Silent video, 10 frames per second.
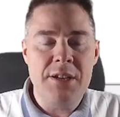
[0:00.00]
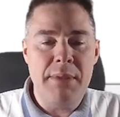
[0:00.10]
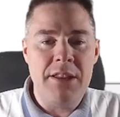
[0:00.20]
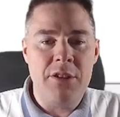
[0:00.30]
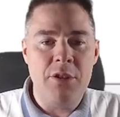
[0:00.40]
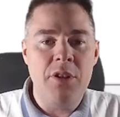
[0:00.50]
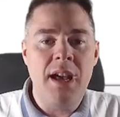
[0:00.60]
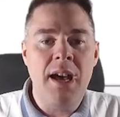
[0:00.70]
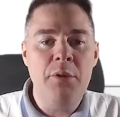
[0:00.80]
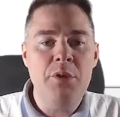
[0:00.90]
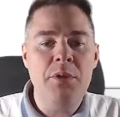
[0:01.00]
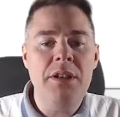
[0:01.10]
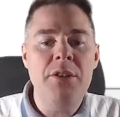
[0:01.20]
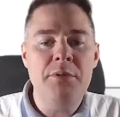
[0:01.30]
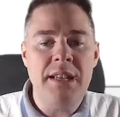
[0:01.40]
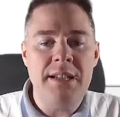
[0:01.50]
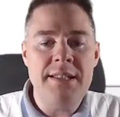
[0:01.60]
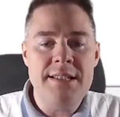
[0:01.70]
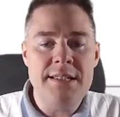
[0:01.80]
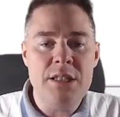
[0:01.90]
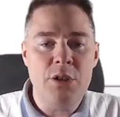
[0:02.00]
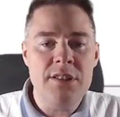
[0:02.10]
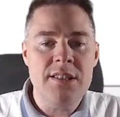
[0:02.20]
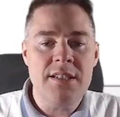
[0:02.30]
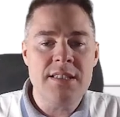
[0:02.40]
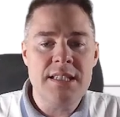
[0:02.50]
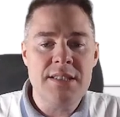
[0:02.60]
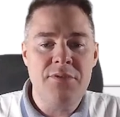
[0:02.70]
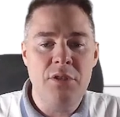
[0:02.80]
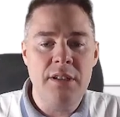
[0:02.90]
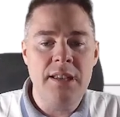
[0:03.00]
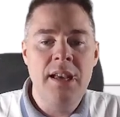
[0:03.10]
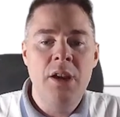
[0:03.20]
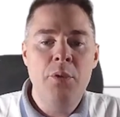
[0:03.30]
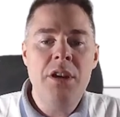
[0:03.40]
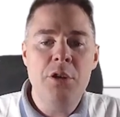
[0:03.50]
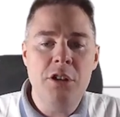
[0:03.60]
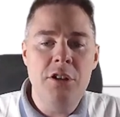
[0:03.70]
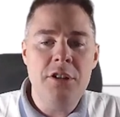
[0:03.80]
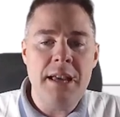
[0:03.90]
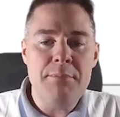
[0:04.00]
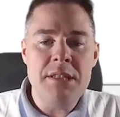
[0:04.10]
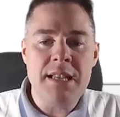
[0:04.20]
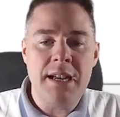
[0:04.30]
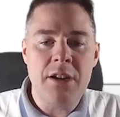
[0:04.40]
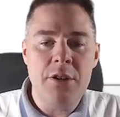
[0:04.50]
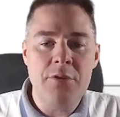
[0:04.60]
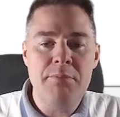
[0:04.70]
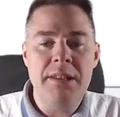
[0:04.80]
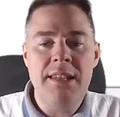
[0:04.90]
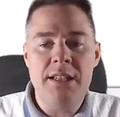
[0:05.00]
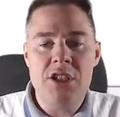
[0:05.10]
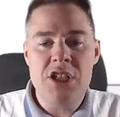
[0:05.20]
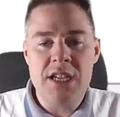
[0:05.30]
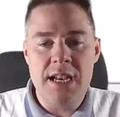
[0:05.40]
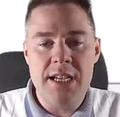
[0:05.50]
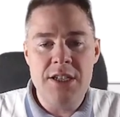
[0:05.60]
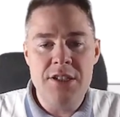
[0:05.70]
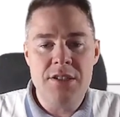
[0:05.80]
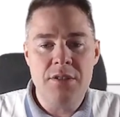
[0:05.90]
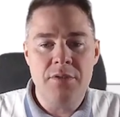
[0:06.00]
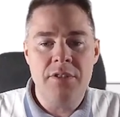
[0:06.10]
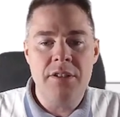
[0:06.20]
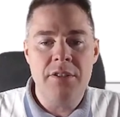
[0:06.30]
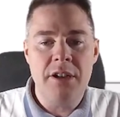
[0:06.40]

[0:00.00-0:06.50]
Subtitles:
method. How do we know that it's installed successfully? We could look MSI code, but that change over